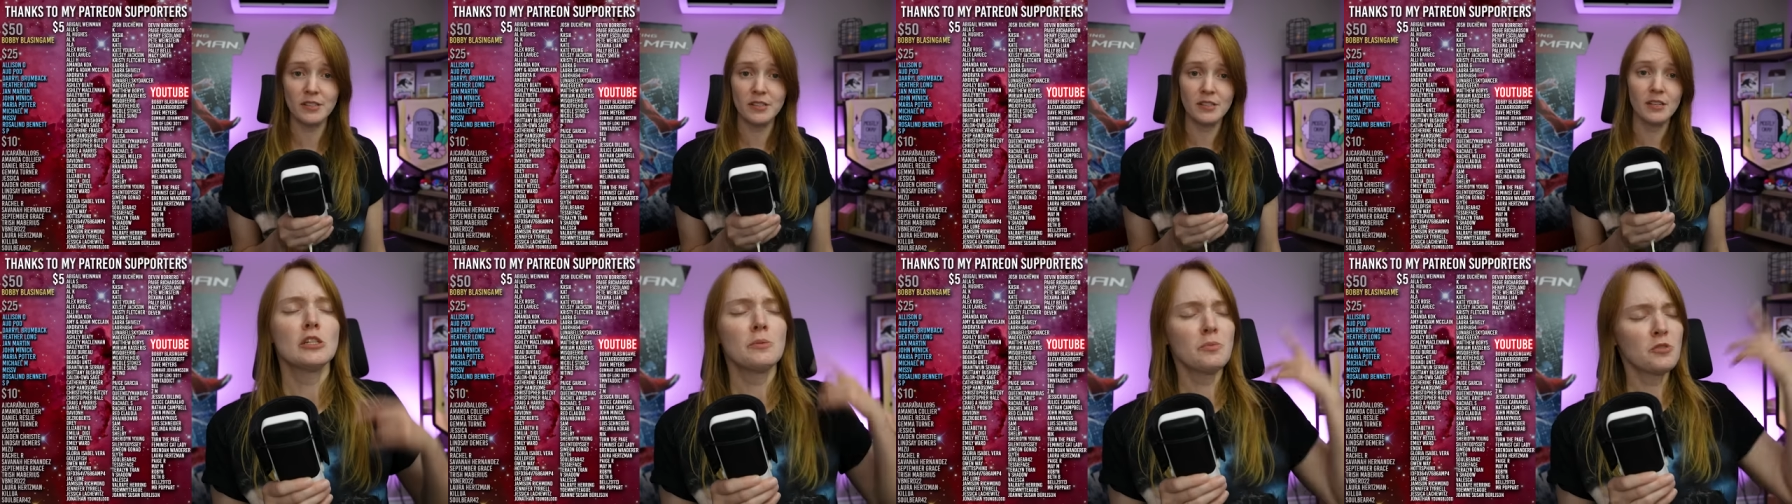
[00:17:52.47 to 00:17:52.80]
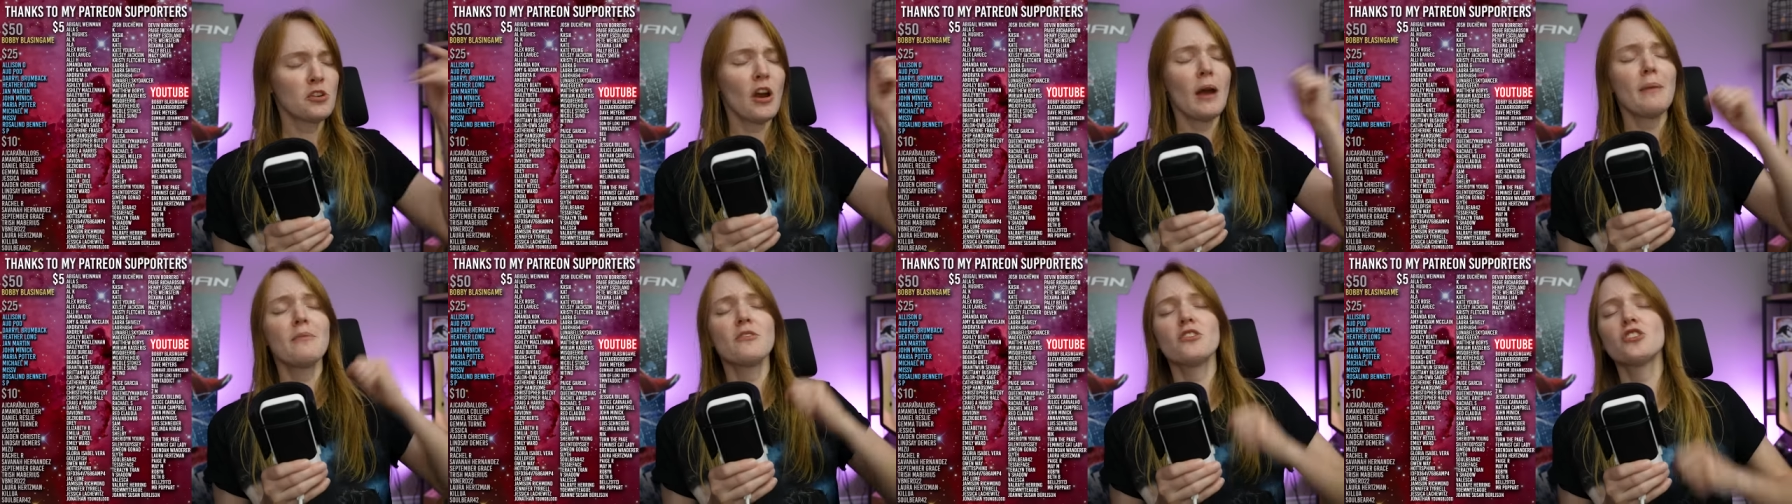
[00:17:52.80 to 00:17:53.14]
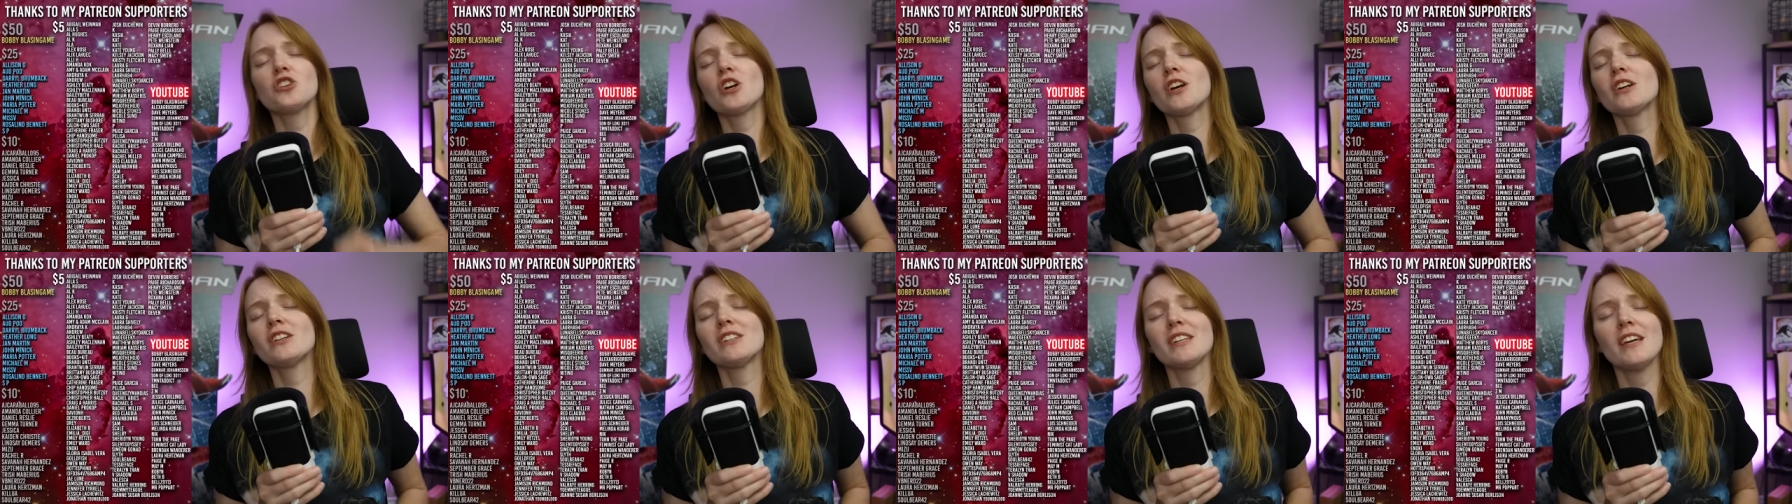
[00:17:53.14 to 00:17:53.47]
Subscribe to the
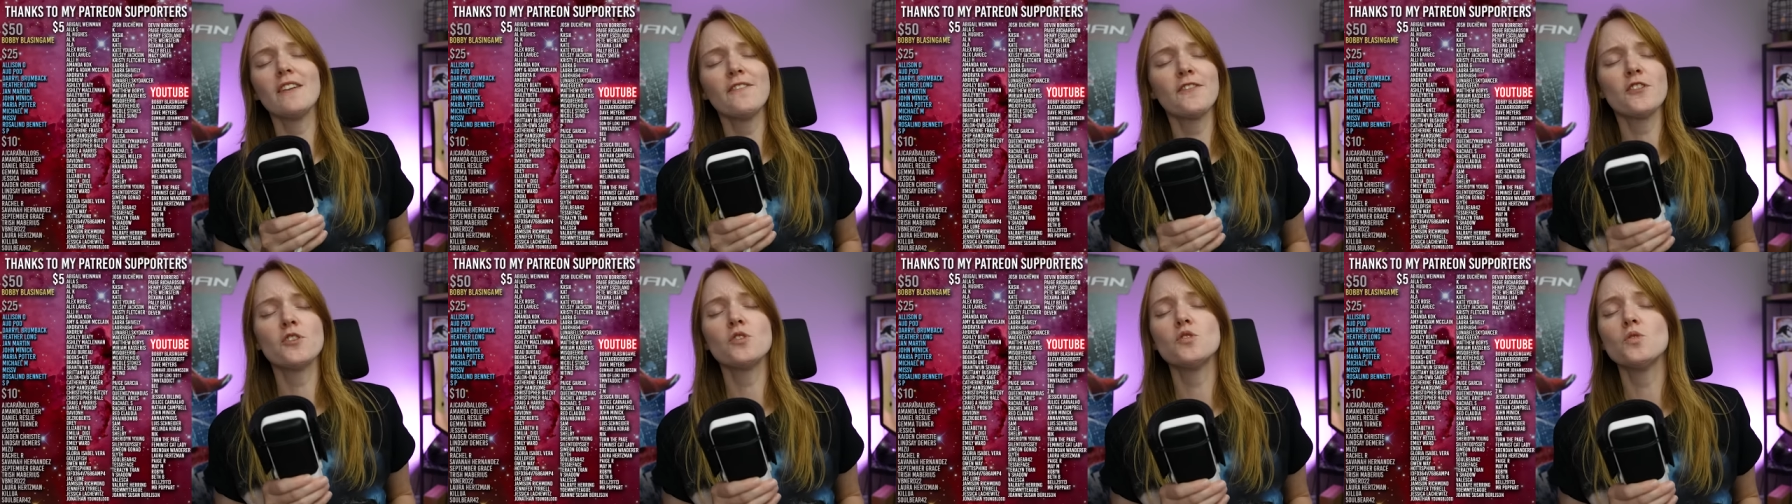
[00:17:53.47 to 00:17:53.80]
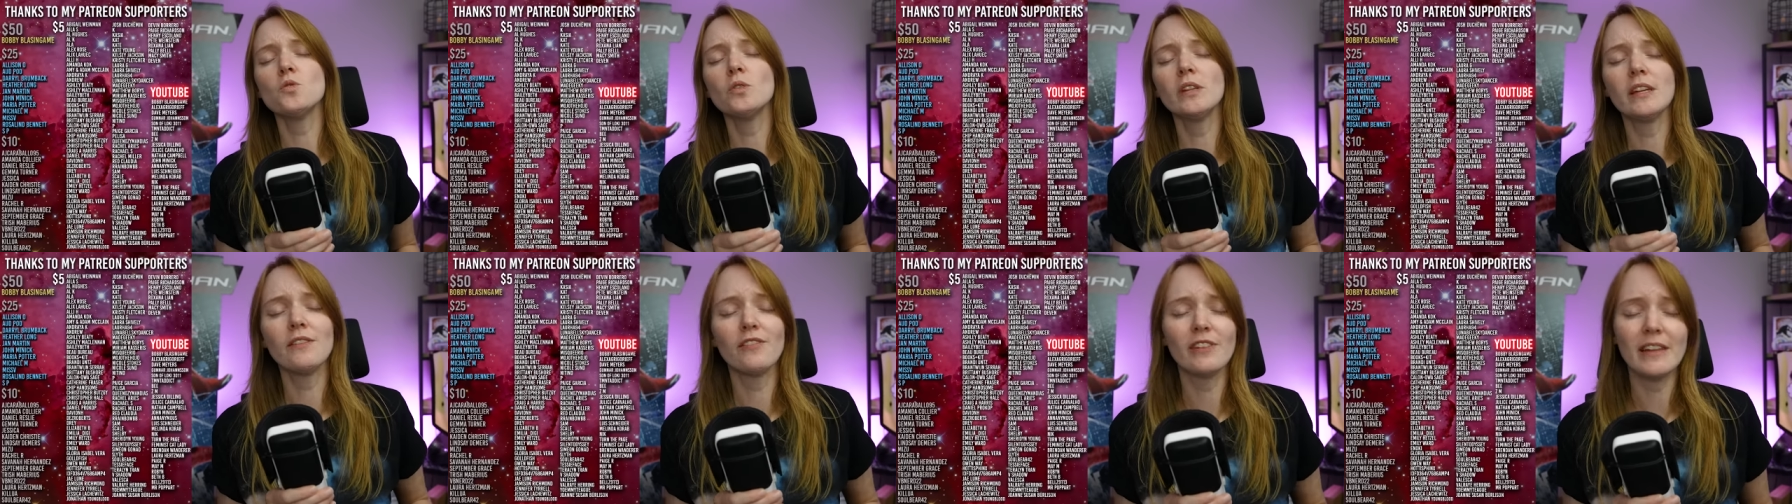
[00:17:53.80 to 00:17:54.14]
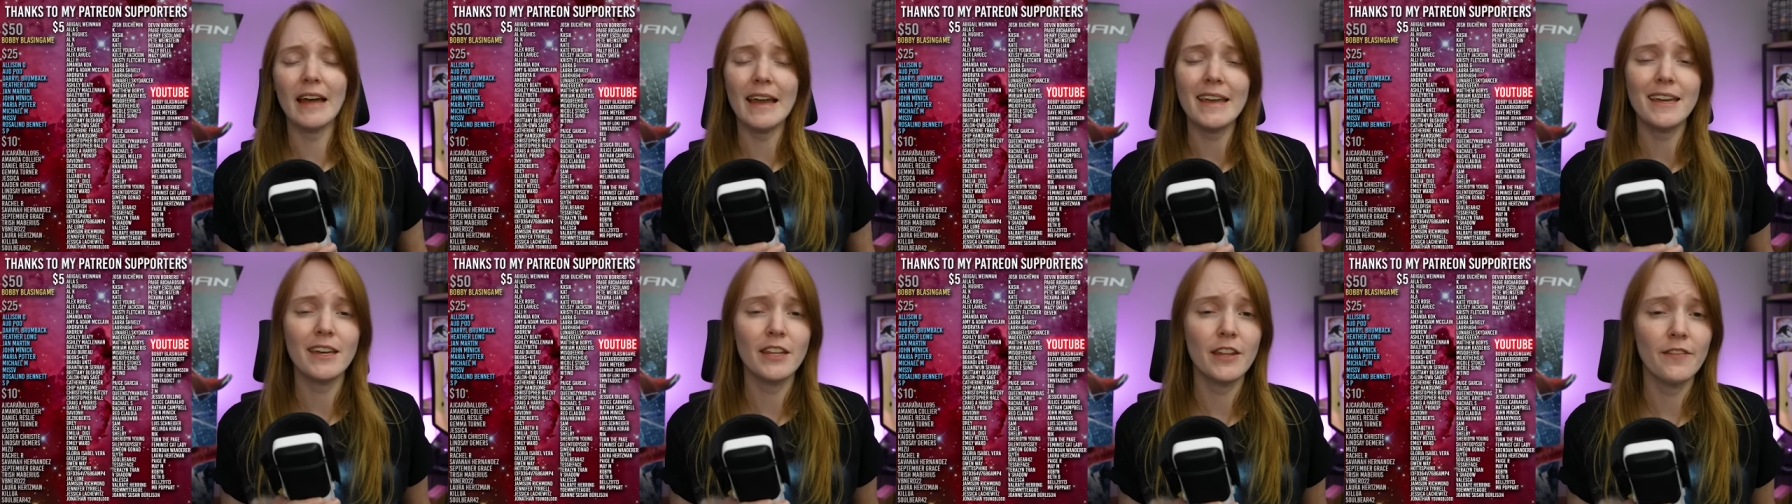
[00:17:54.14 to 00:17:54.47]
channel if you're new, leave a
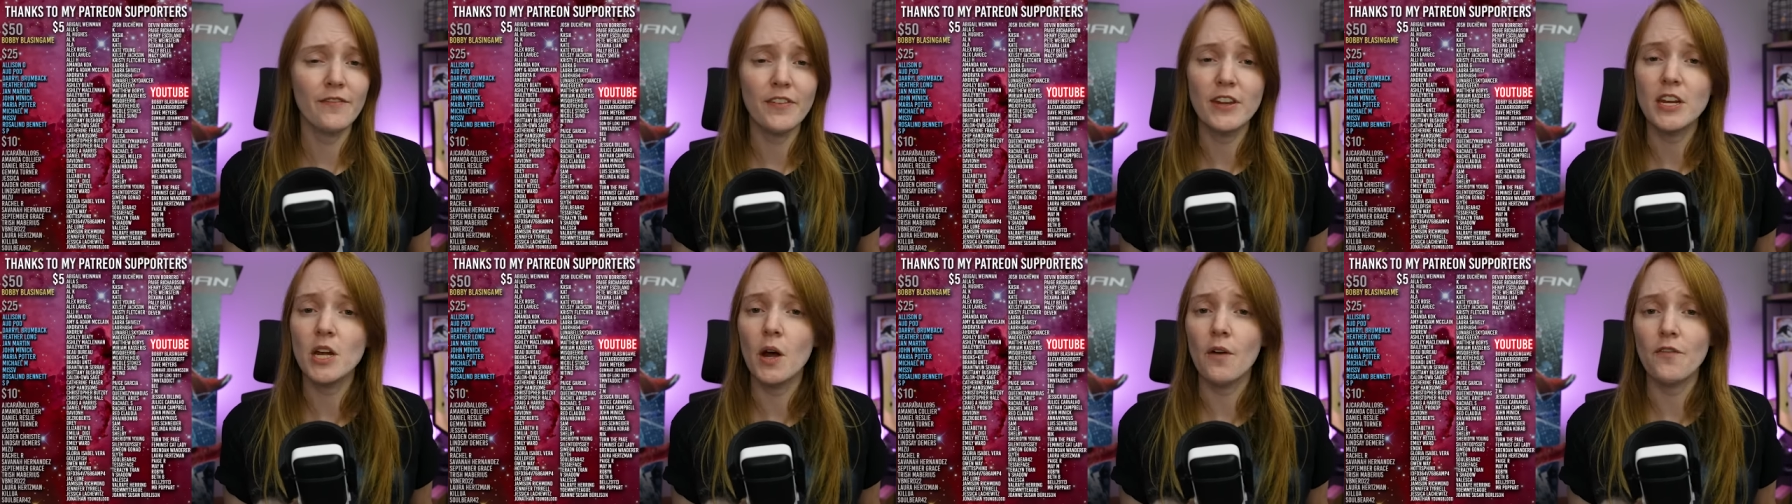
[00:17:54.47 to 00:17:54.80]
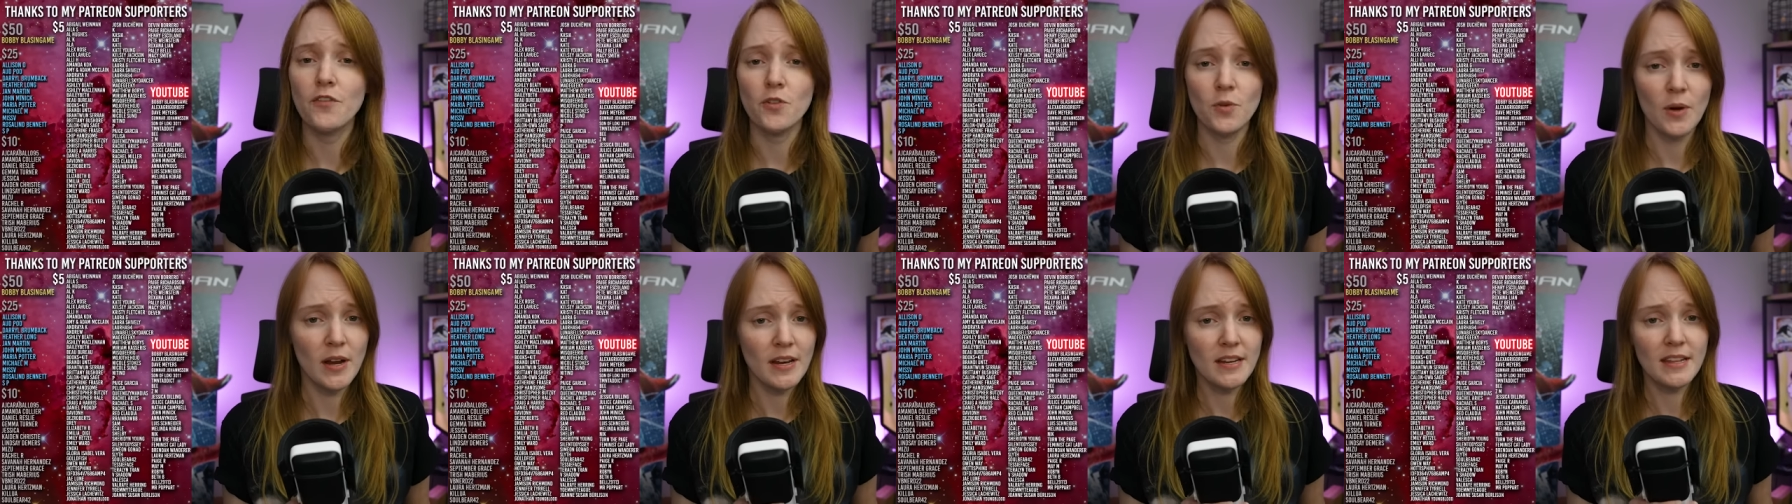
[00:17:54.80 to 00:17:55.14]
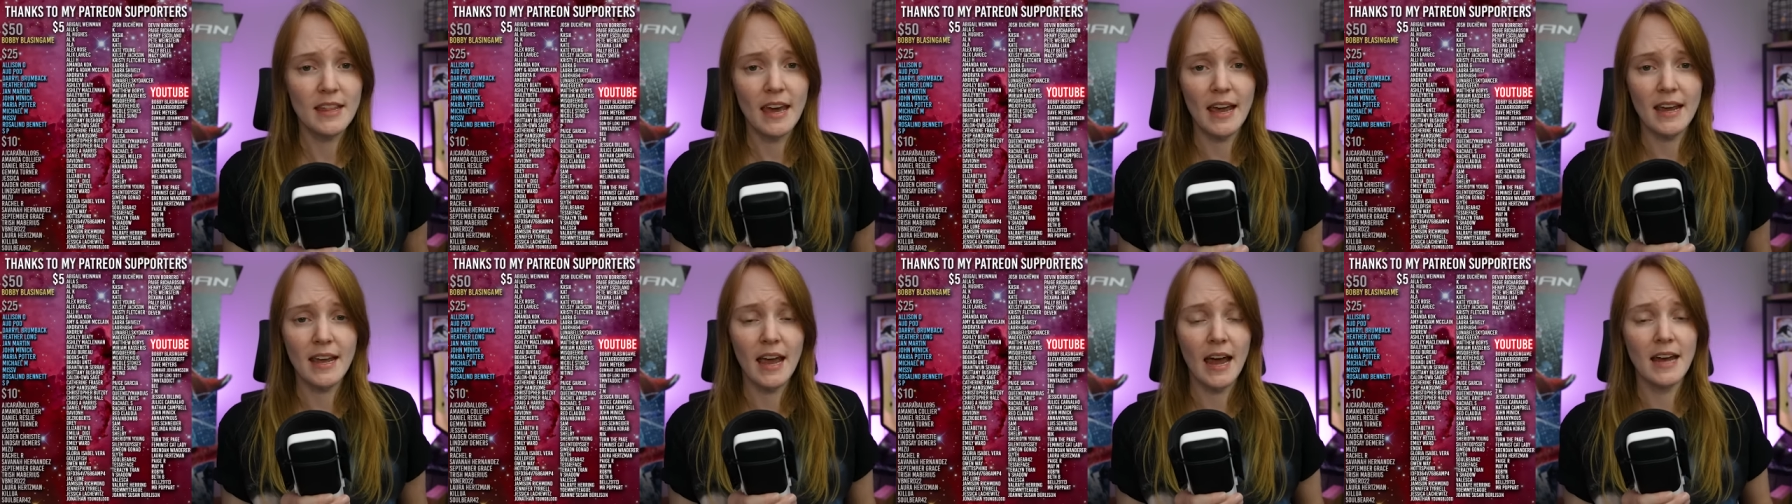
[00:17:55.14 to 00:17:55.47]
like on the video if you're into
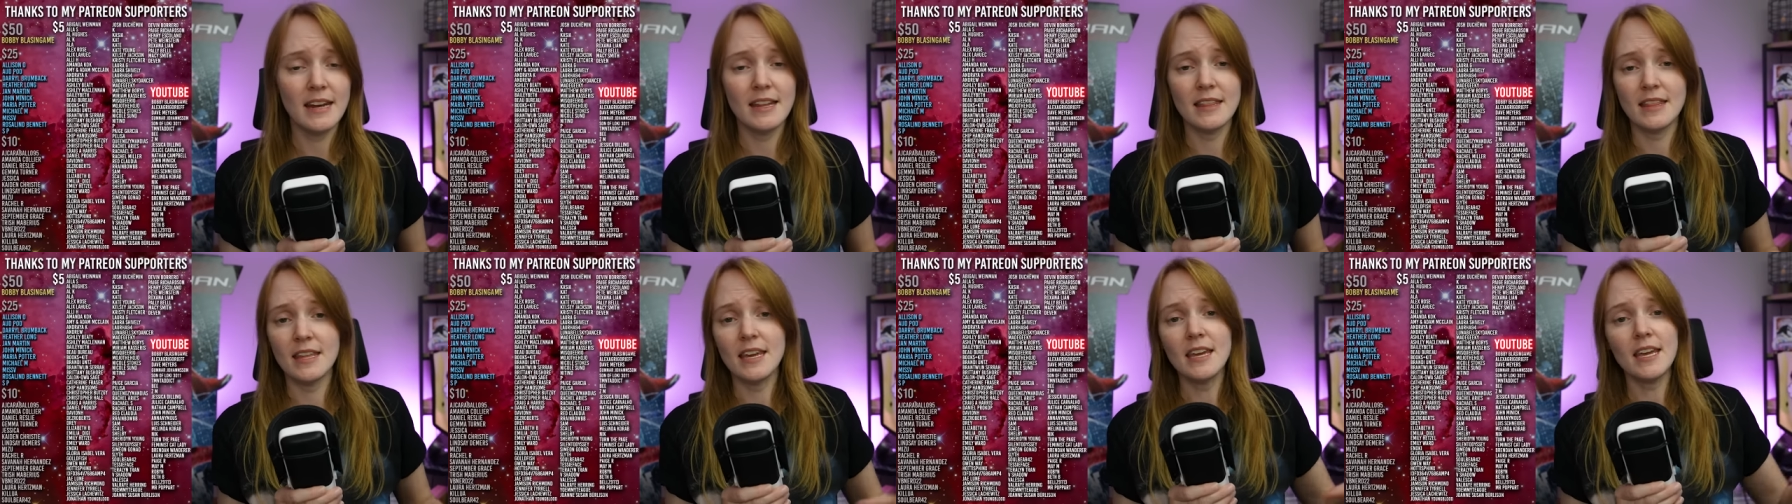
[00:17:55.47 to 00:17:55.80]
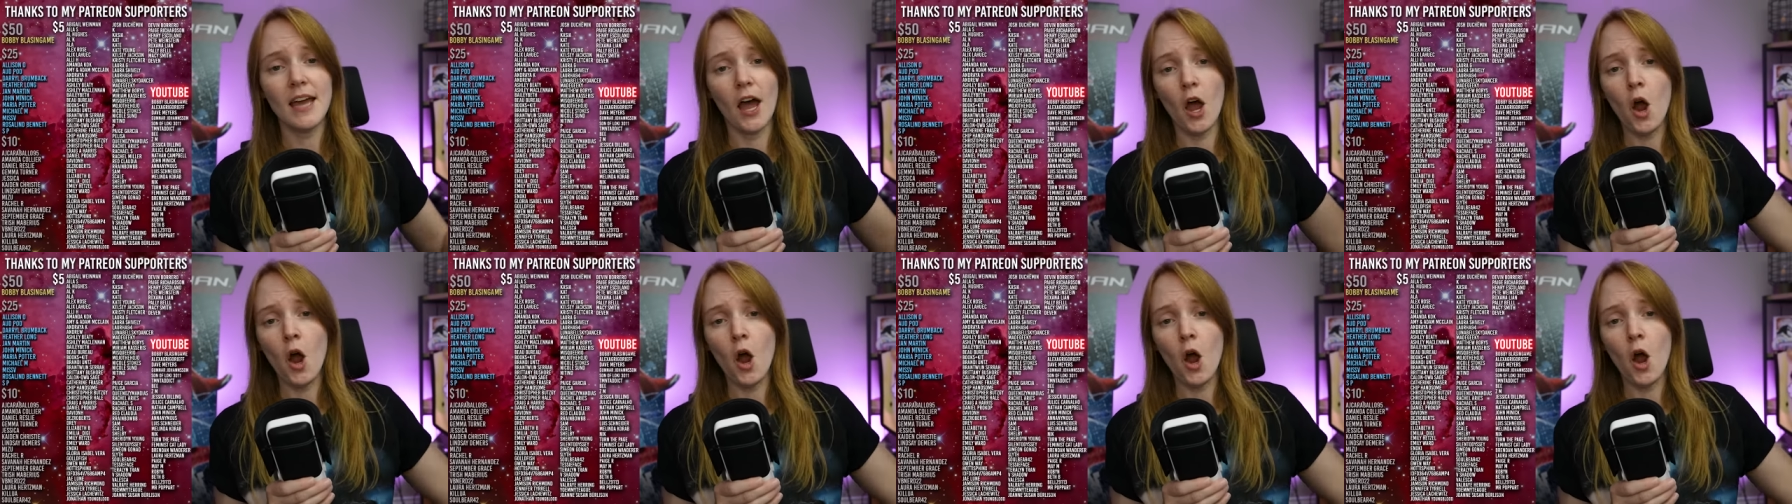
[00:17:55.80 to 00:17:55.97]
that kind of thing.